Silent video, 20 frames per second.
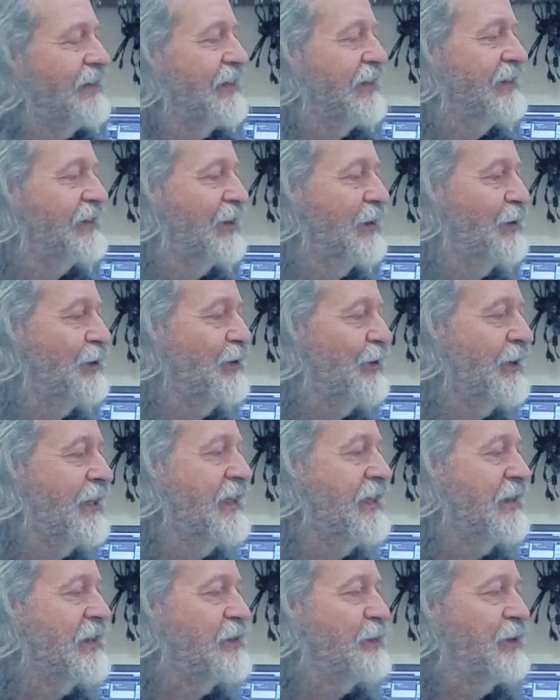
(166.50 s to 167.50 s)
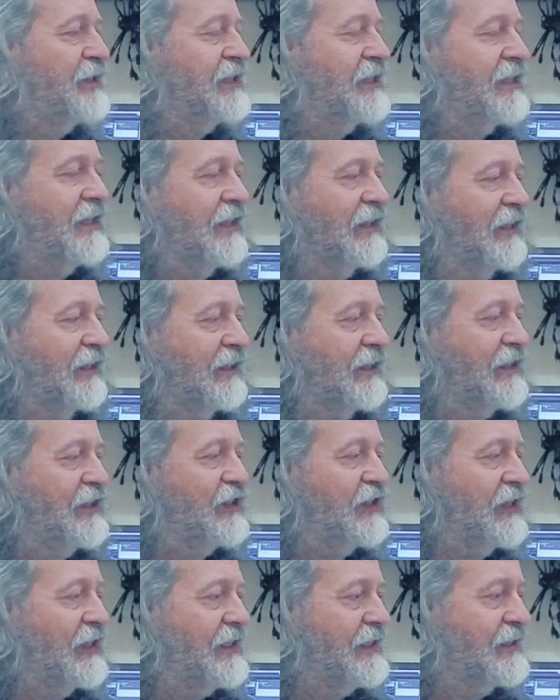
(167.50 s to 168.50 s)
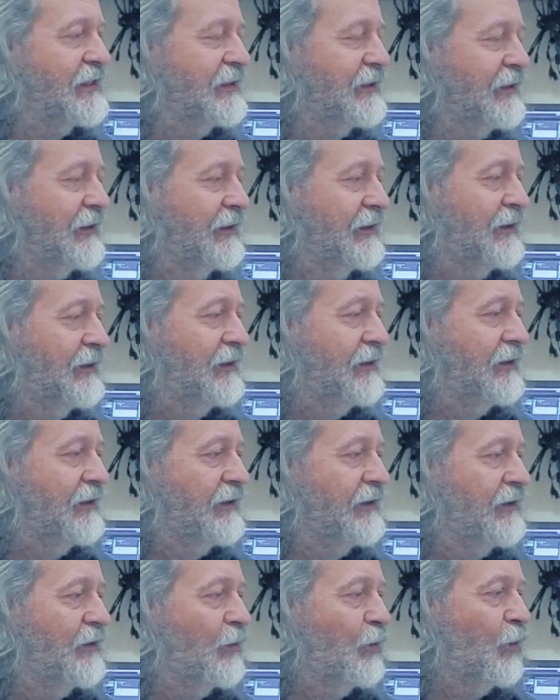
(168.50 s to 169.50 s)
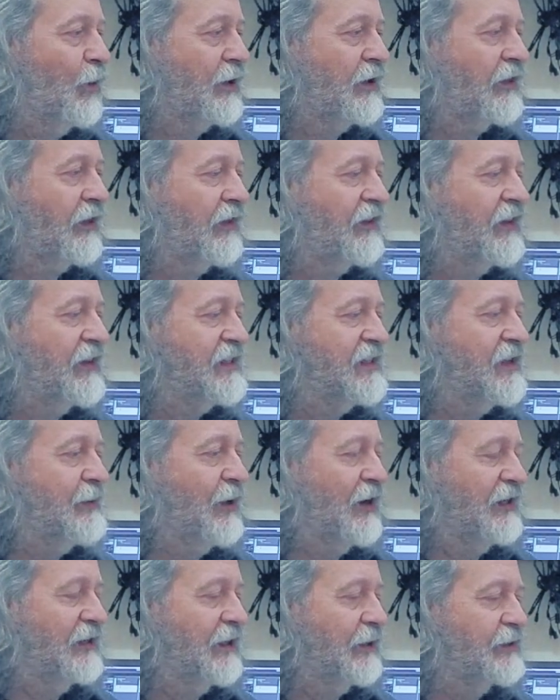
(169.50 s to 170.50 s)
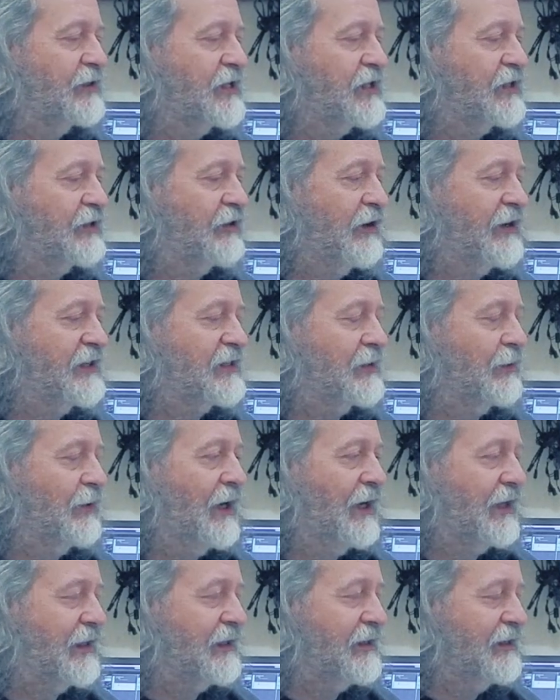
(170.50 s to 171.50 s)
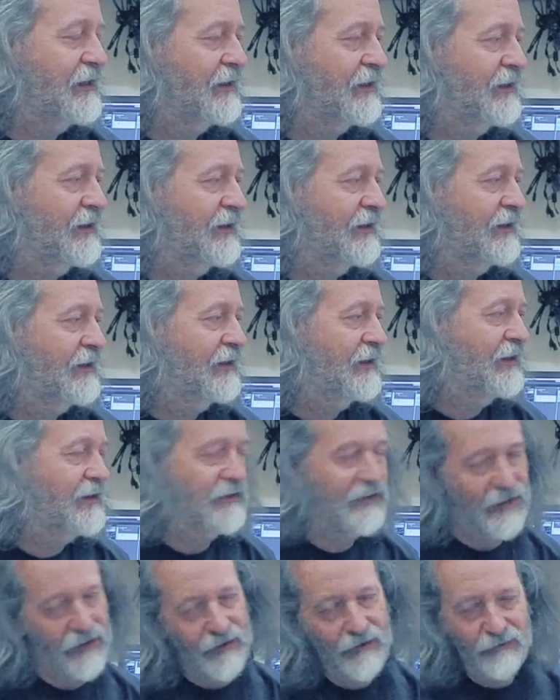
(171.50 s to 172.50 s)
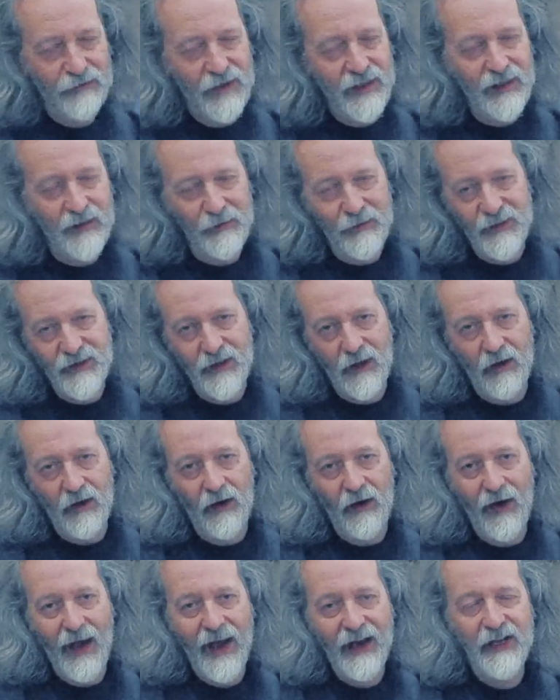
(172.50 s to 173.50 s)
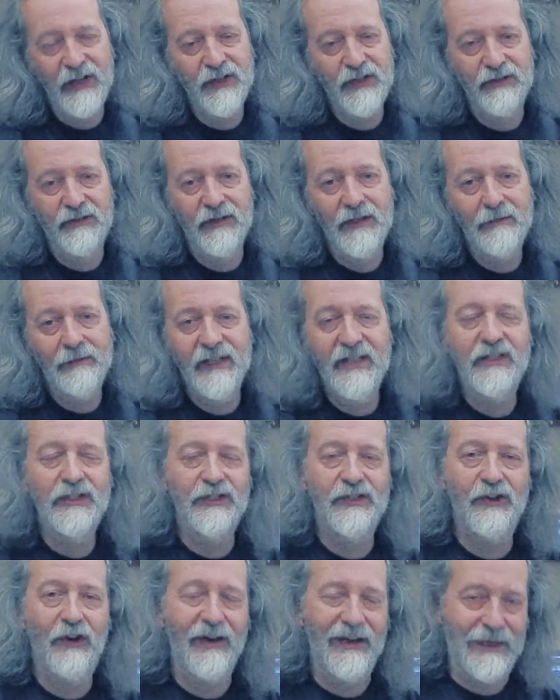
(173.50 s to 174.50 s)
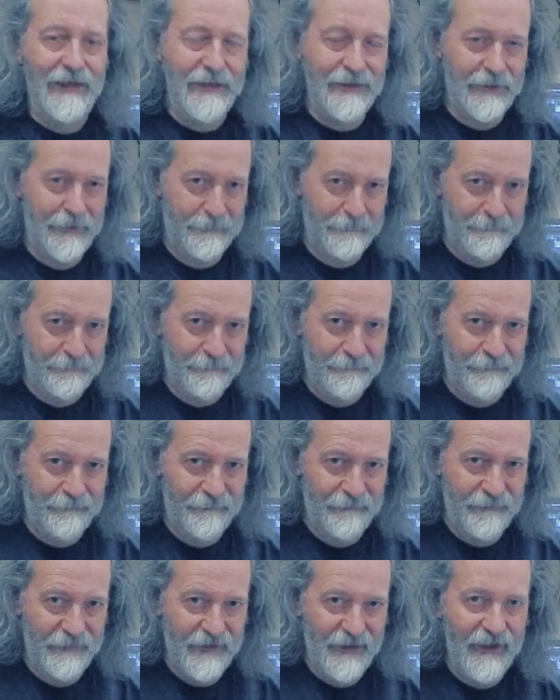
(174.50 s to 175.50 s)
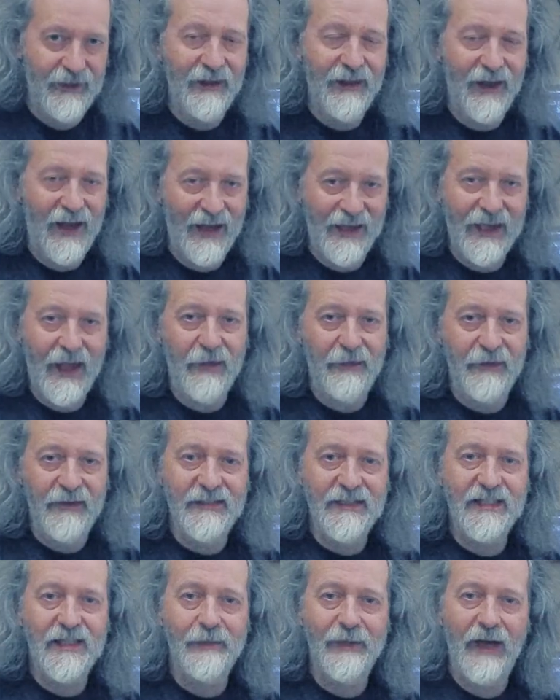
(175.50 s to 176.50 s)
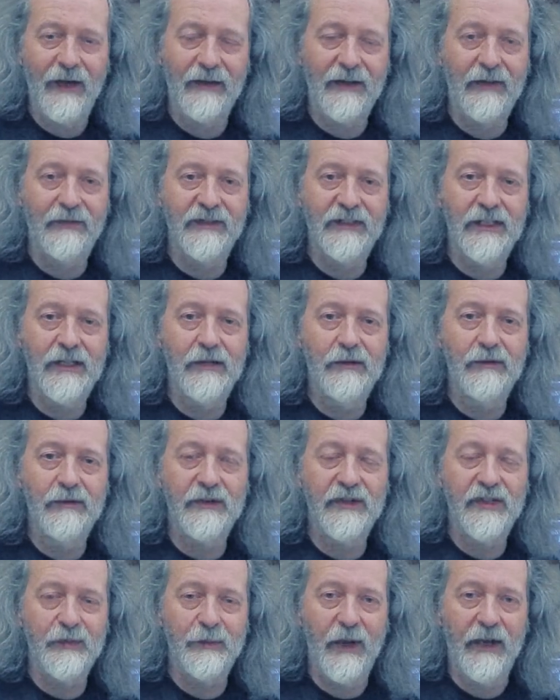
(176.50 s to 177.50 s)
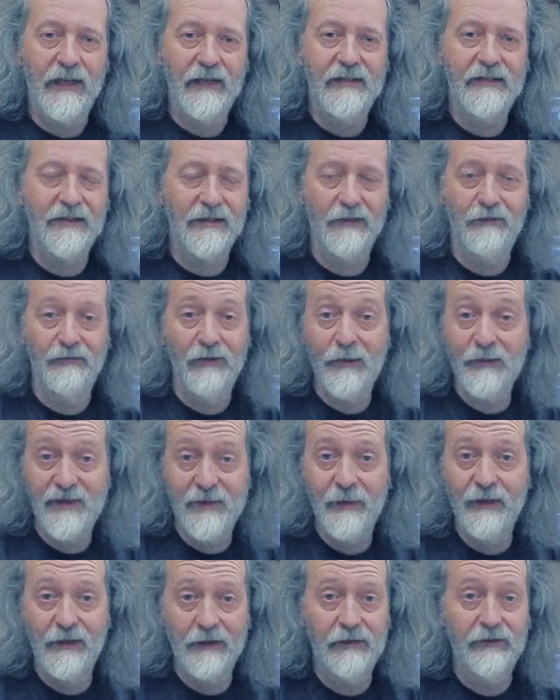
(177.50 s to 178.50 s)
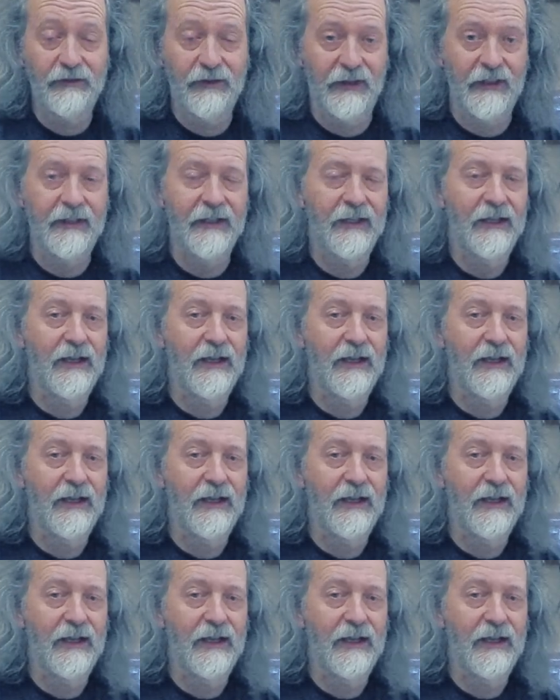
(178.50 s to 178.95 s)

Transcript: So looking at this particular lead sheet, one of the things you might notice straight away is that the rhythms are extremely straight. Again, this is about giving you space and room to manoeuvre.